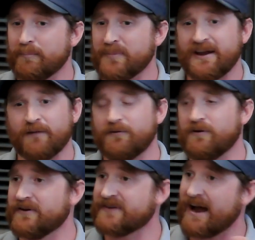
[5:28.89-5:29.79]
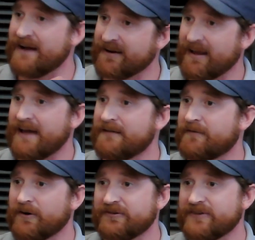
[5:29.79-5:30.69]
Be careful if you're diving head
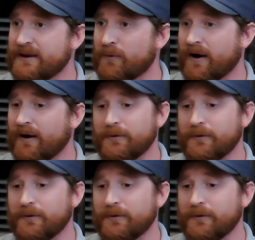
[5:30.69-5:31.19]
first anywhere.